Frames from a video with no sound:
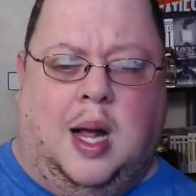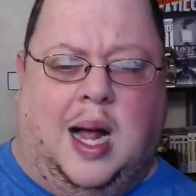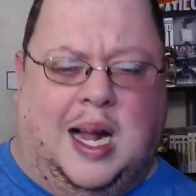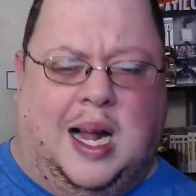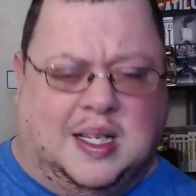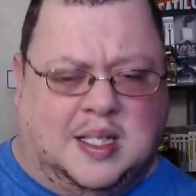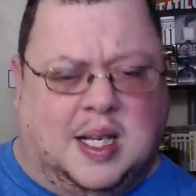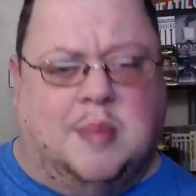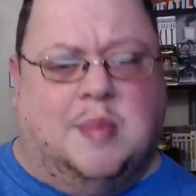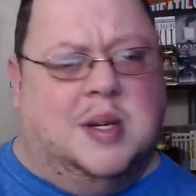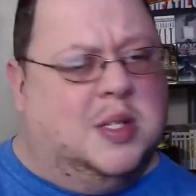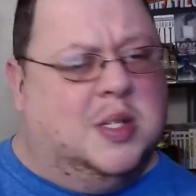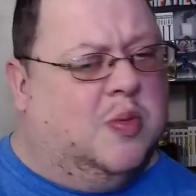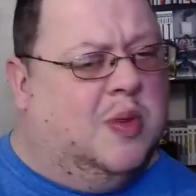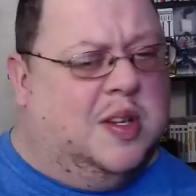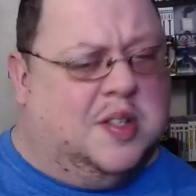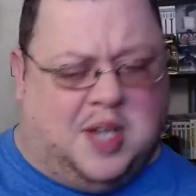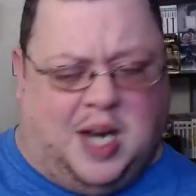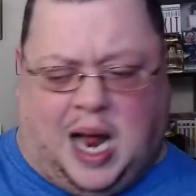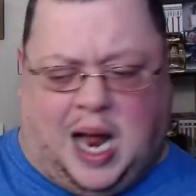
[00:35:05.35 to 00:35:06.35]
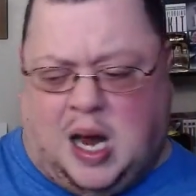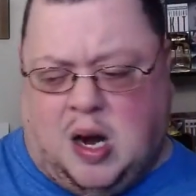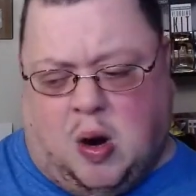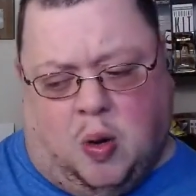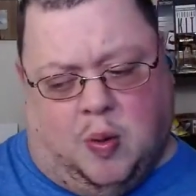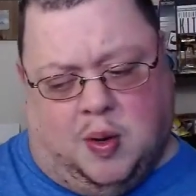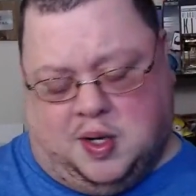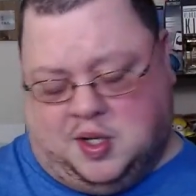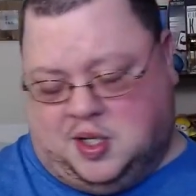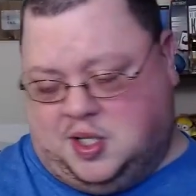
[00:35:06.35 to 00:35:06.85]
I said, Miss Wilson, I
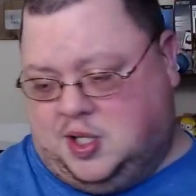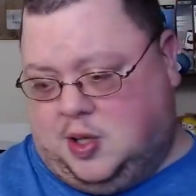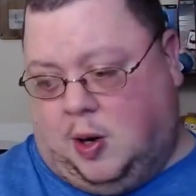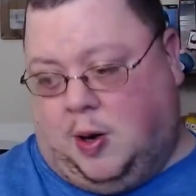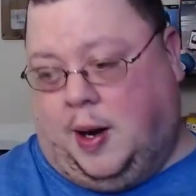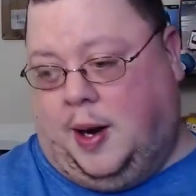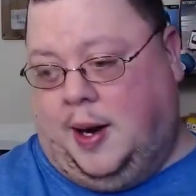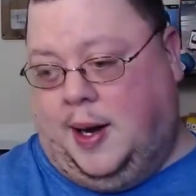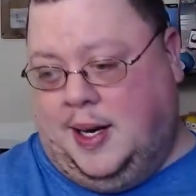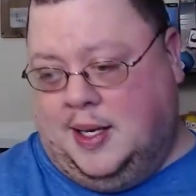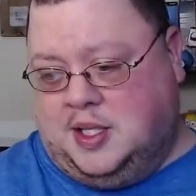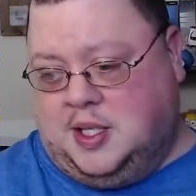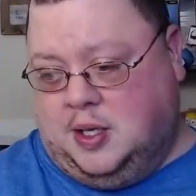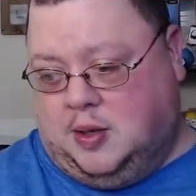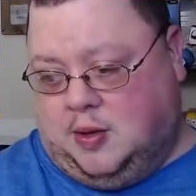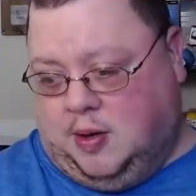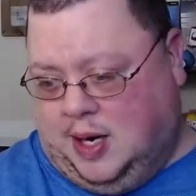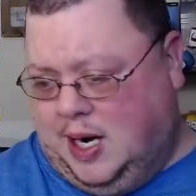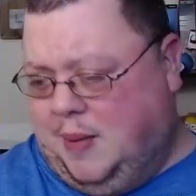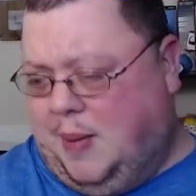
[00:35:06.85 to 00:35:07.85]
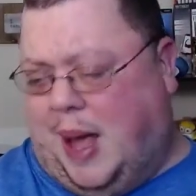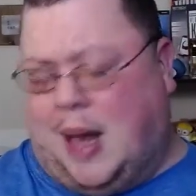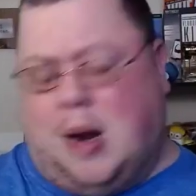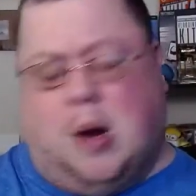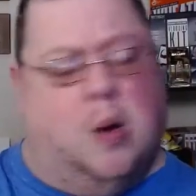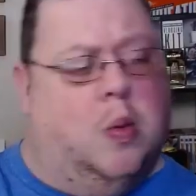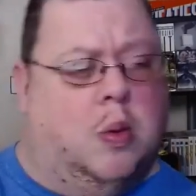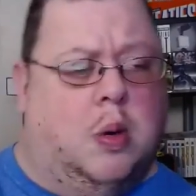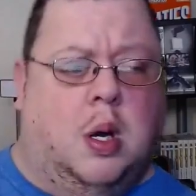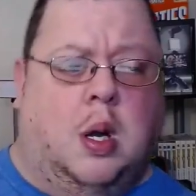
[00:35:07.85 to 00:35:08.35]
don't want to start an Instagram. I
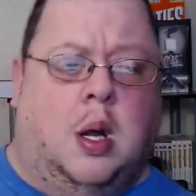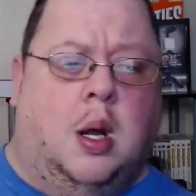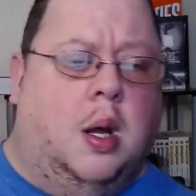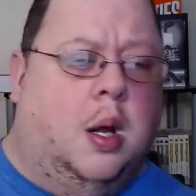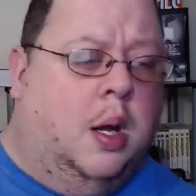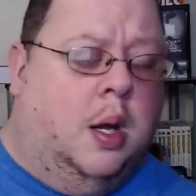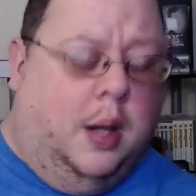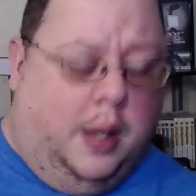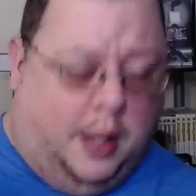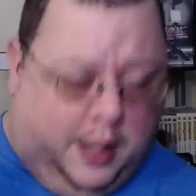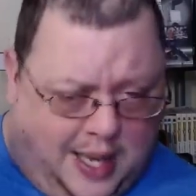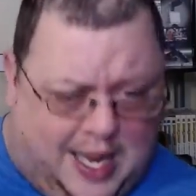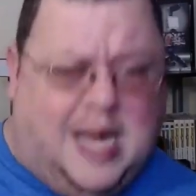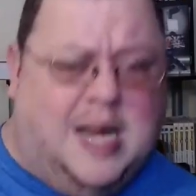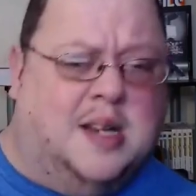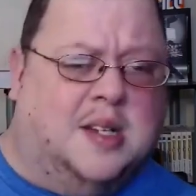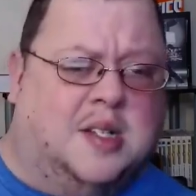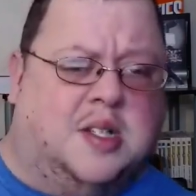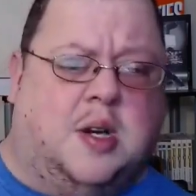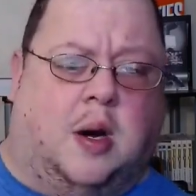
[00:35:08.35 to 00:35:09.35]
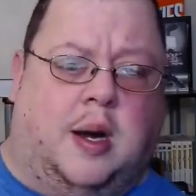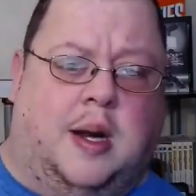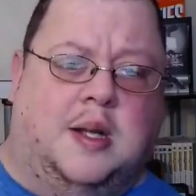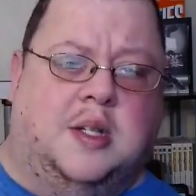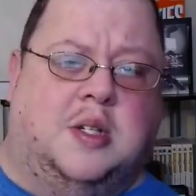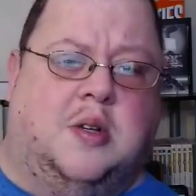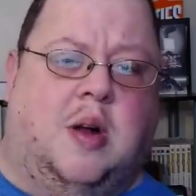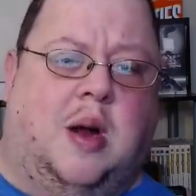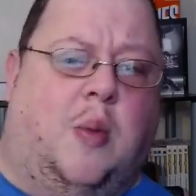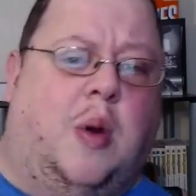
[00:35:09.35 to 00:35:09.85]
don't need to start an
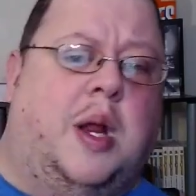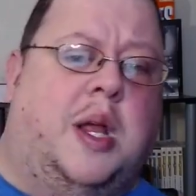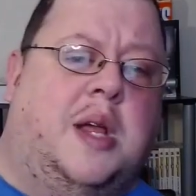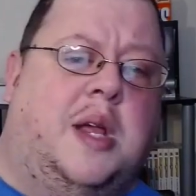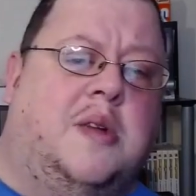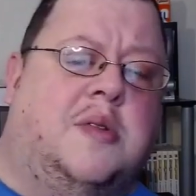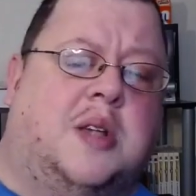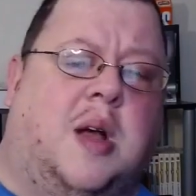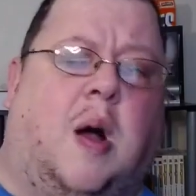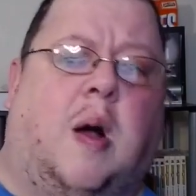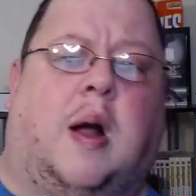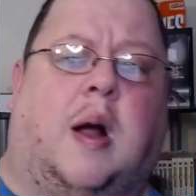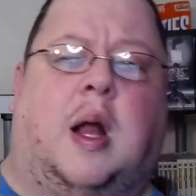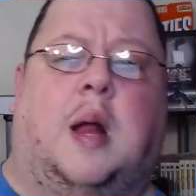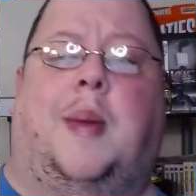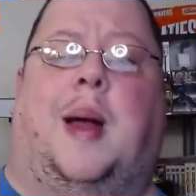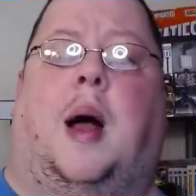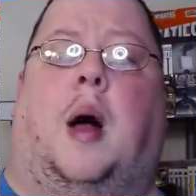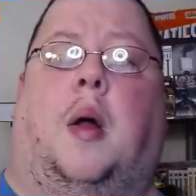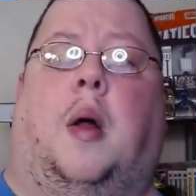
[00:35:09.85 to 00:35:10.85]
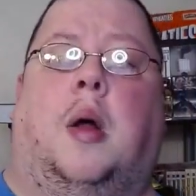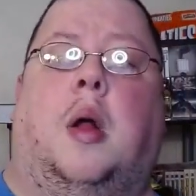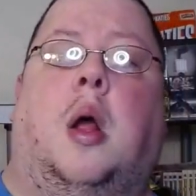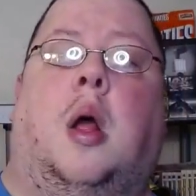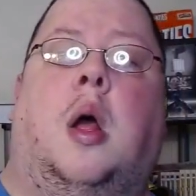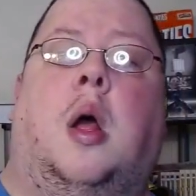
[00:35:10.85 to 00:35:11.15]
Instagram. What are you talking about?